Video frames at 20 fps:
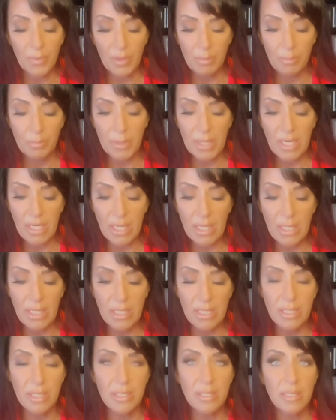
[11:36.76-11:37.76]

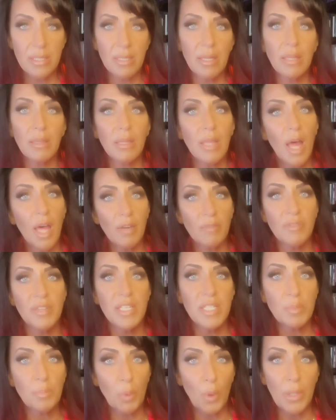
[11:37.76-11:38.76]
because a lot of
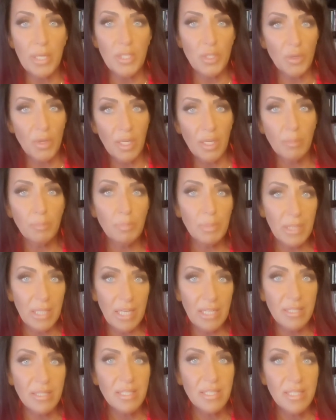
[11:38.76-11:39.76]
these points are gonna
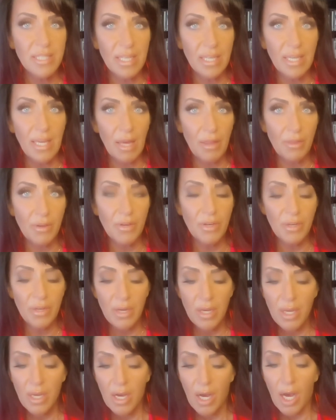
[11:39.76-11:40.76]
blend together,
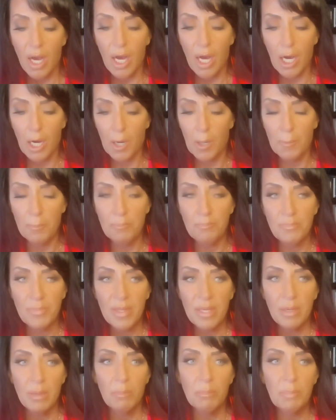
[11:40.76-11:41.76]

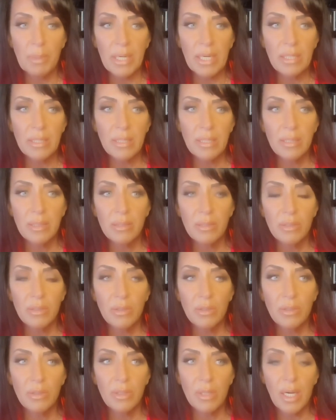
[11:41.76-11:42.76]
but
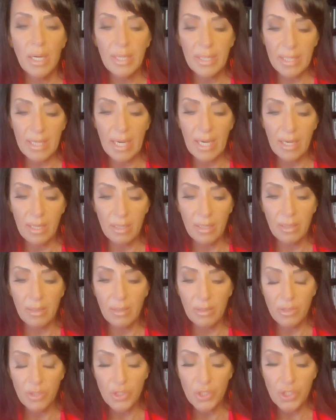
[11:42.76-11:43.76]
again,
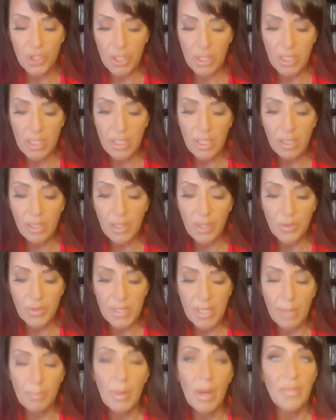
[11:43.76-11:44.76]
just to
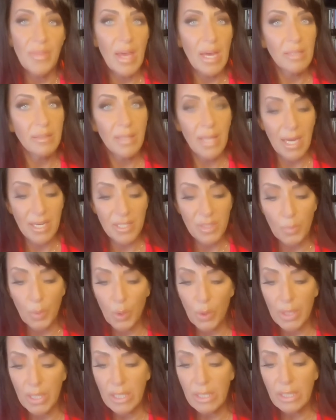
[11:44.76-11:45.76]
close up on that last
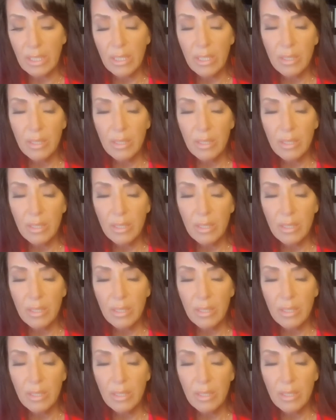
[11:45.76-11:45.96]
point,